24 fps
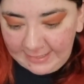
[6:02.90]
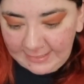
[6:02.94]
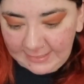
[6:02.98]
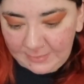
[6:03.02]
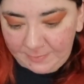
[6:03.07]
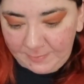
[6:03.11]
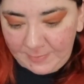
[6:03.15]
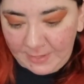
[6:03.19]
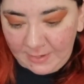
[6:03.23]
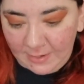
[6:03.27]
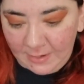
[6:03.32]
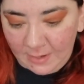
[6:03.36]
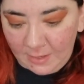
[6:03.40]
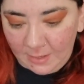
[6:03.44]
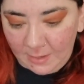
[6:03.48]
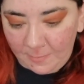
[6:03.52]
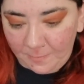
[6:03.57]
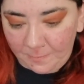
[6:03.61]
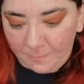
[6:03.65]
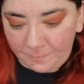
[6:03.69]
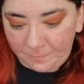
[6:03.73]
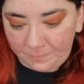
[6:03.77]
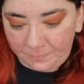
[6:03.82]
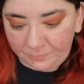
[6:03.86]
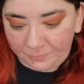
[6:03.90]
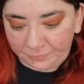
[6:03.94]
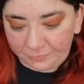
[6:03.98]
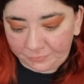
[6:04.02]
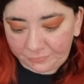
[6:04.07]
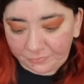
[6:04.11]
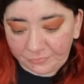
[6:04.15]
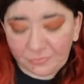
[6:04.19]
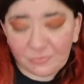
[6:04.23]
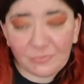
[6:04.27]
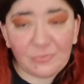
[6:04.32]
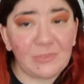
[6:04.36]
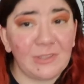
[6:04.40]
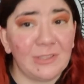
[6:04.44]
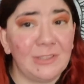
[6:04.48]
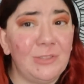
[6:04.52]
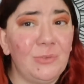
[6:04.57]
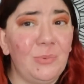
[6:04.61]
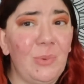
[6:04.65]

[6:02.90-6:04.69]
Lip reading: It's been the